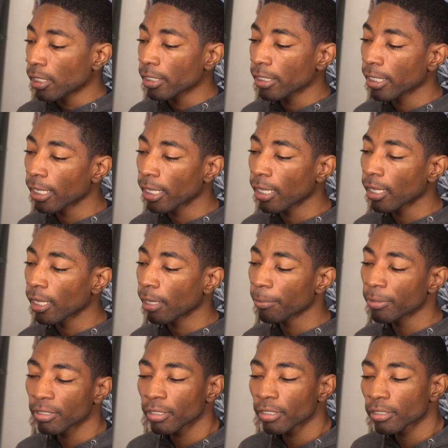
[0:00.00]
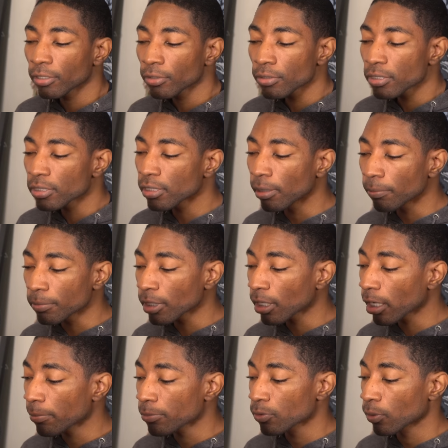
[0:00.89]
Yeah, I mean, like there's
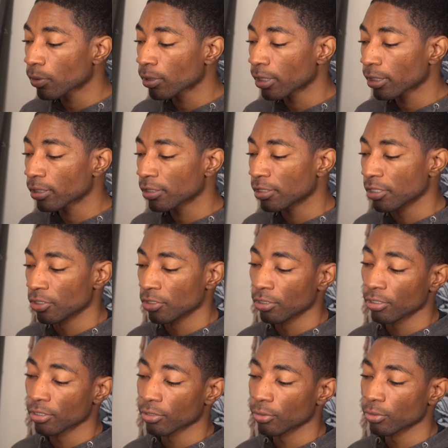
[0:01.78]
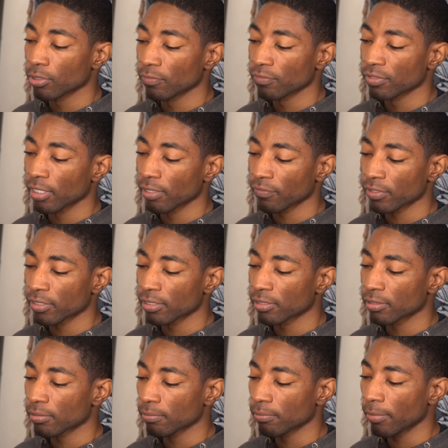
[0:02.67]
sometimes where like the TCG exclusive stuff
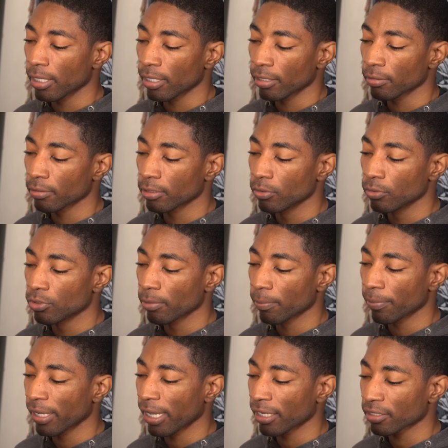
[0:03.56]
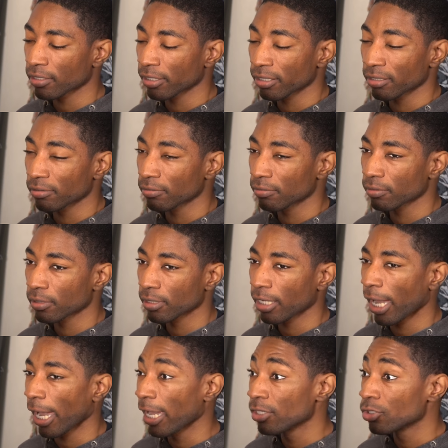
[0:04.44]
has made a huge impact, like
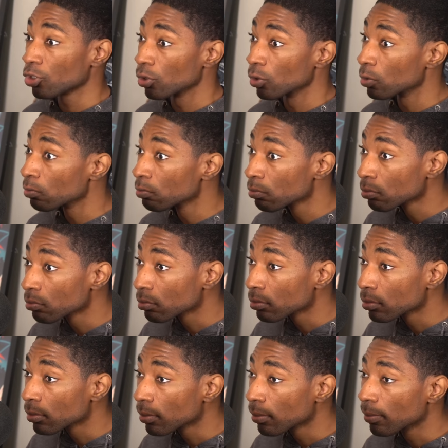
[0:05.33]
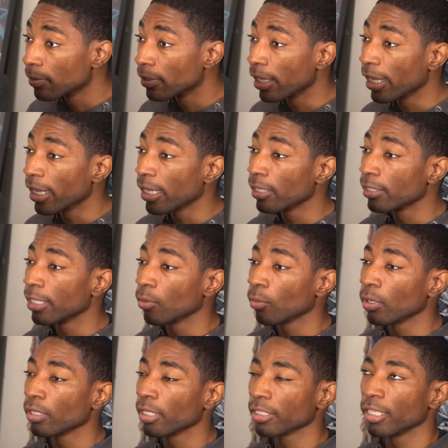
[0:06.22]
Kaiju. Yeah, they they
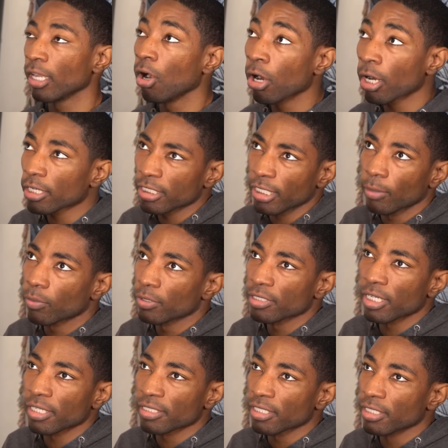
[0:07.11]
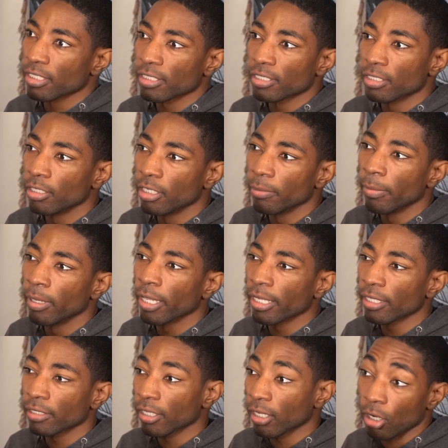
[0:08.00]
weren't like the archetype was not seen as good, but
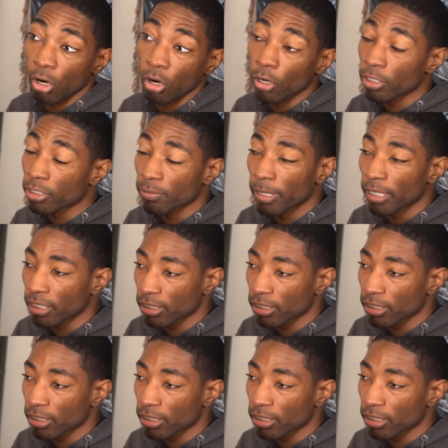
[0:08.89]
like the cards the made